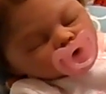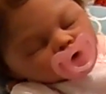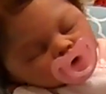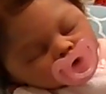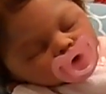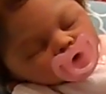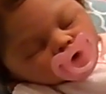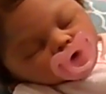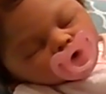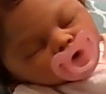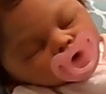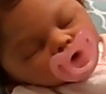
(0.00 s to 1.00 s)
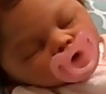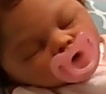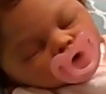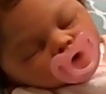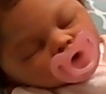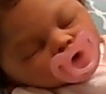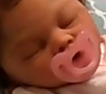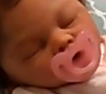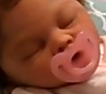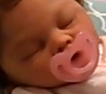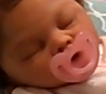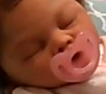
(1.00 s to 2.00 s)
I don't know if I want to change it up or
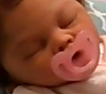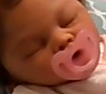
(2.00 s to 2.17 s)
what I want